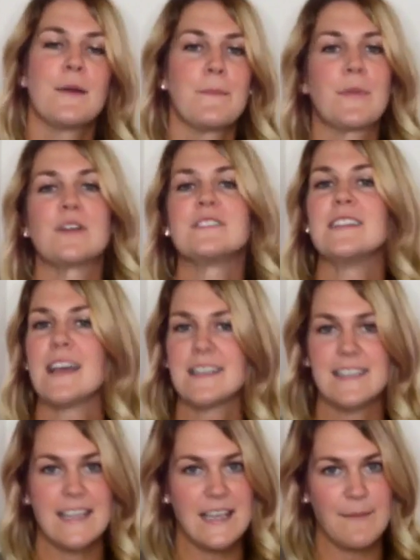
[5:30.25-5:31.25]

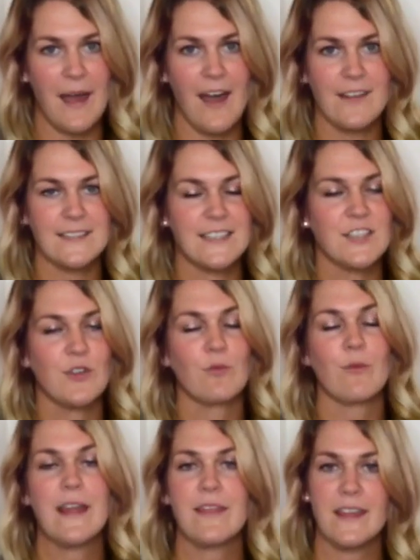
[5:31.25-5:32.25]
personalizing emails, it's a
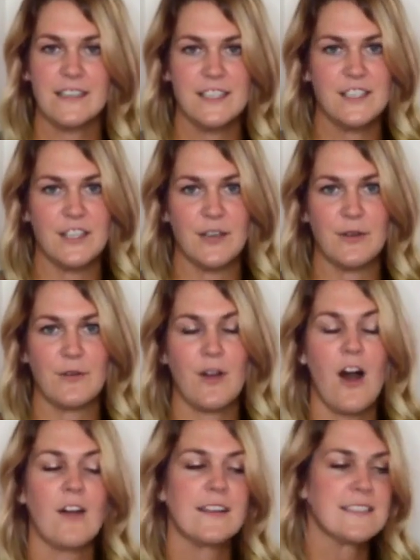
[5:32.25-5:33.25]
great thing to do.
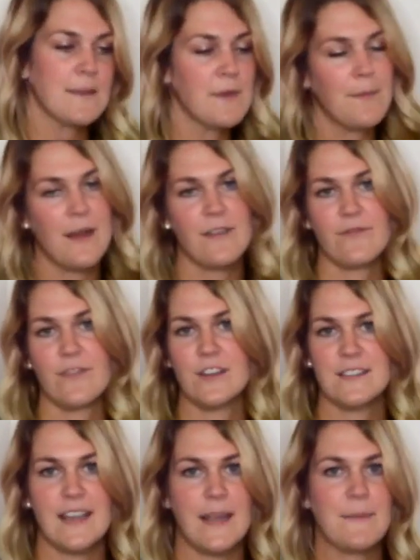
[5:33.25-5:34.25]
Calling somebody by their
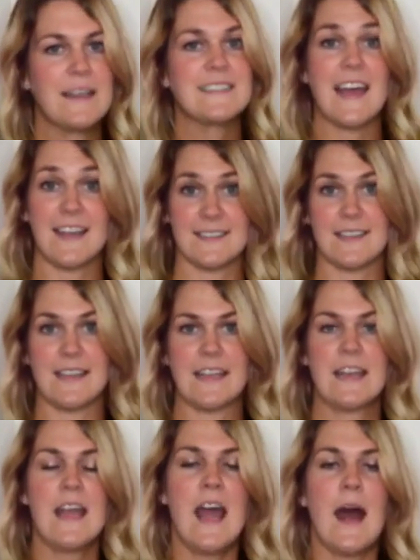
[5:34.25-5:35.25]
first name, it's
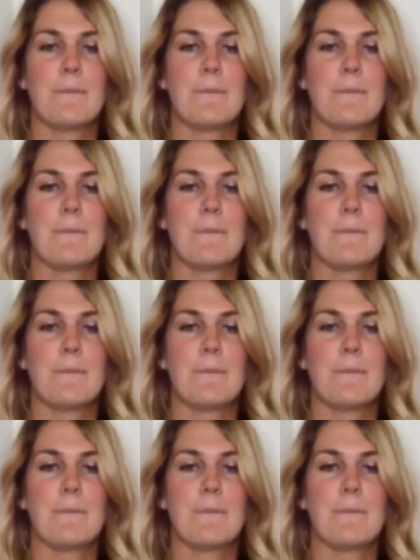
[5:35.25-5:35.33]
excellent.